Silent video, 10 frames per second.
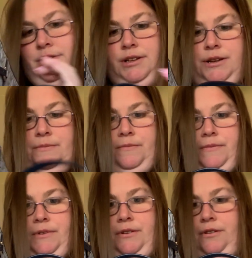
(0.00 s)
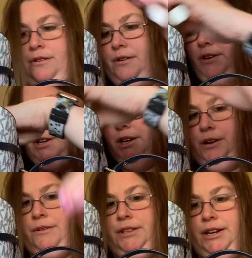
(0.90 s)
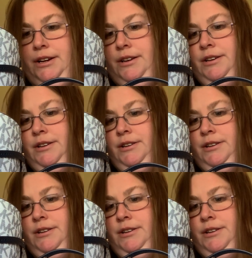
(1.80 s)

Yep, are all gonna go in there